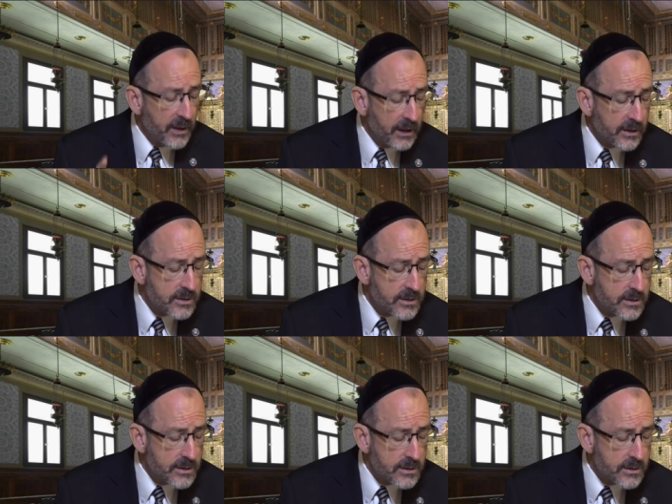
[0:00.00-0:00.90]

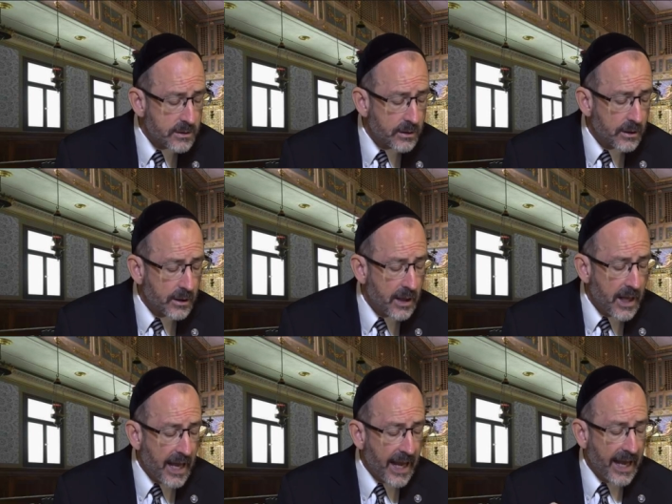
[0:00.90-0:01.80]
means,
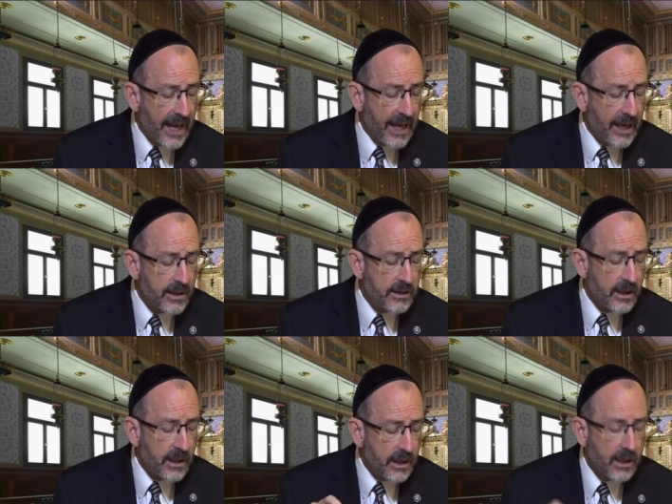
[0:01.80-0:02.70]
and
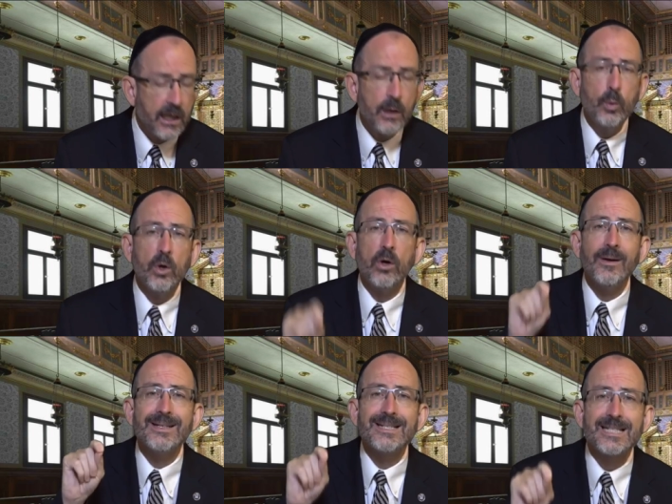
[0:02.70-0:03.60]
he
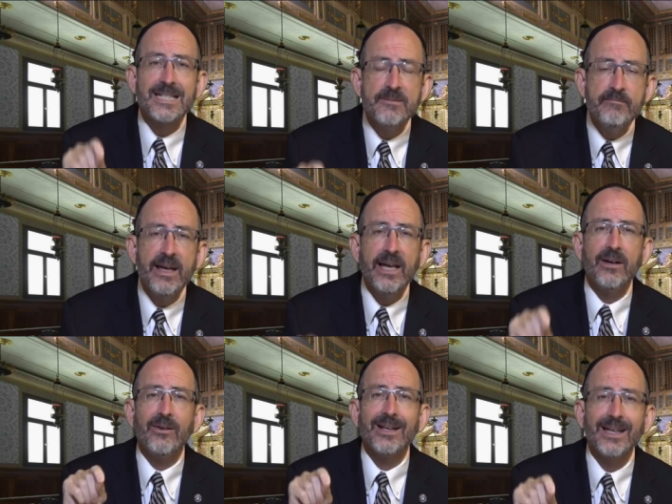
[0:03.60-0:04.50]
will
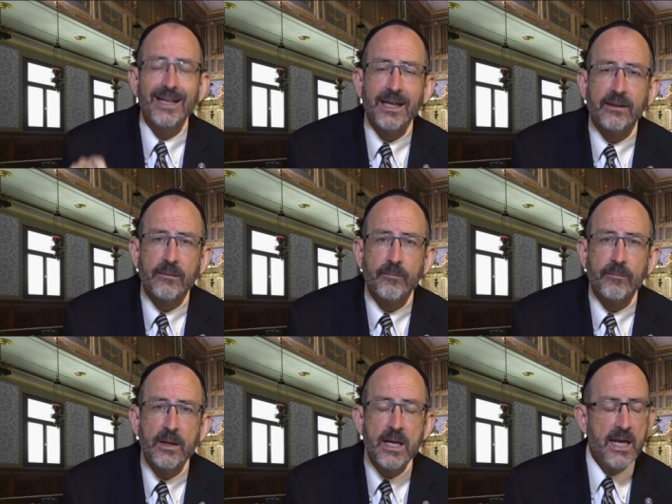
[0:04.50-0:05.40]
smell it.
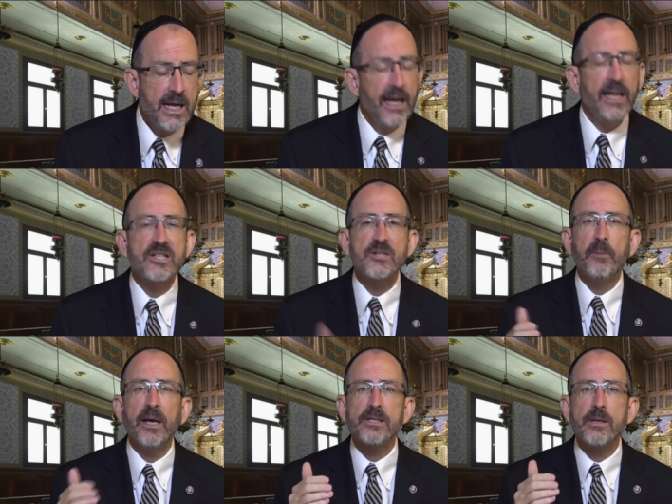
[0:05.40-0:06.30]
It
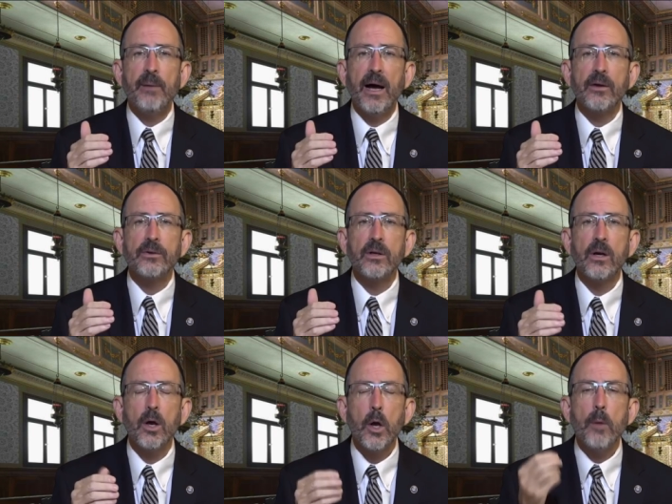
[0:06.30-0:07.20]
speaks about
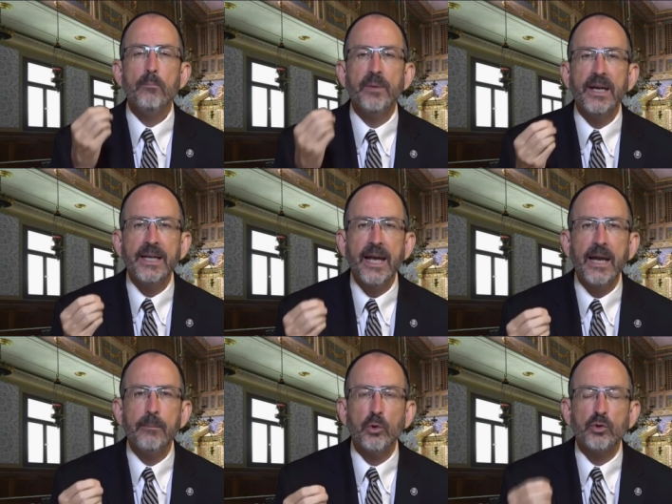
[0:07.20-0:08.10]
being
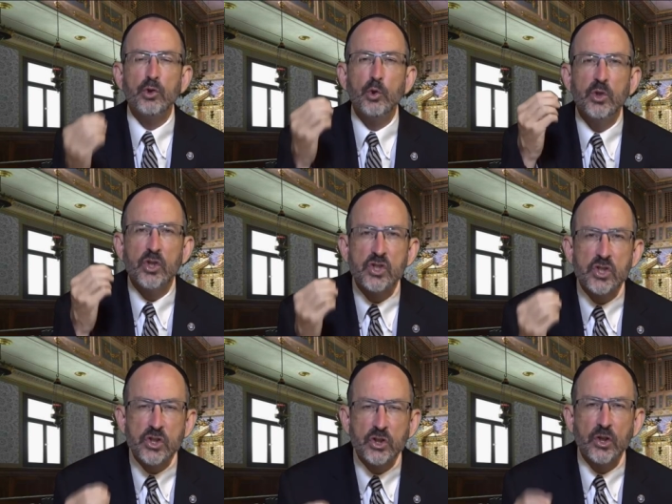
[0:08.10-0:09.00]
able to
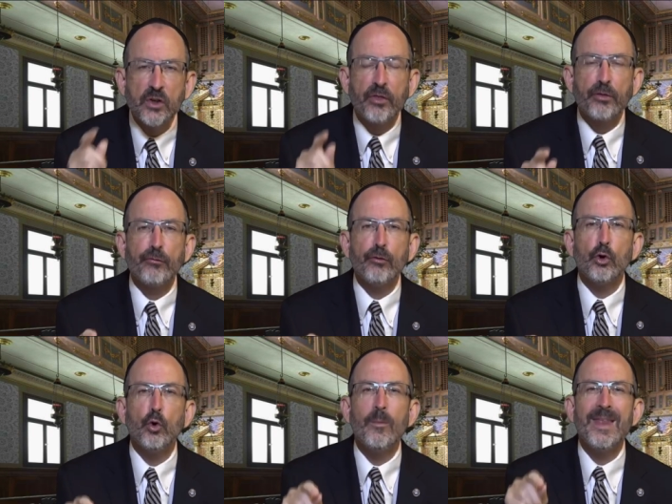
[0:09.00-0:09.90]
discern
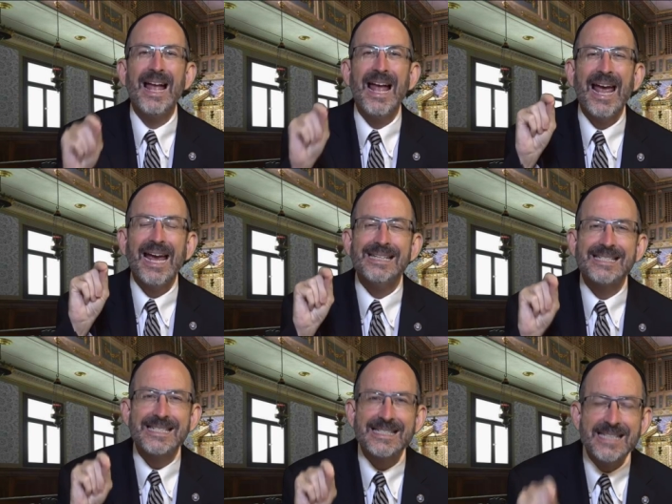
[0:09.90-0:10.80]
through a
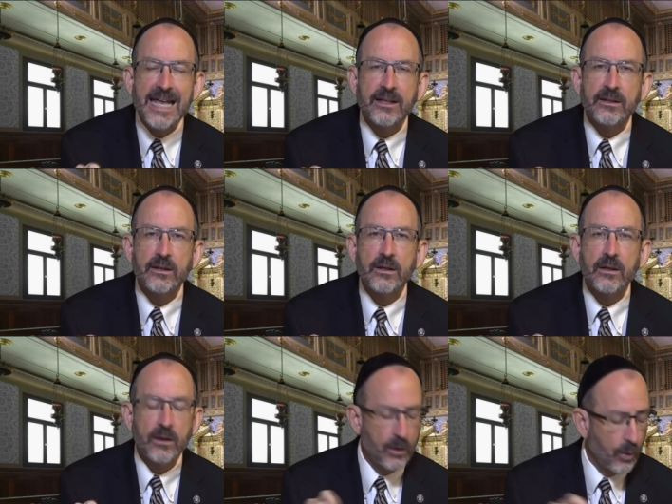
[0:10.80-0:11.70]
scent.
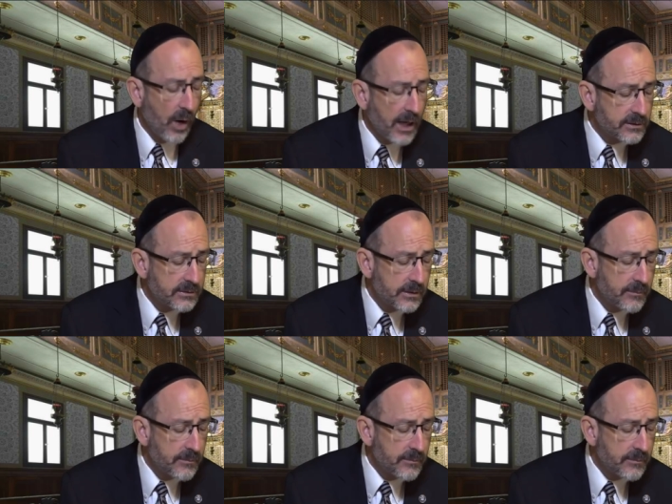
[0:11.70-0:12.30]
What?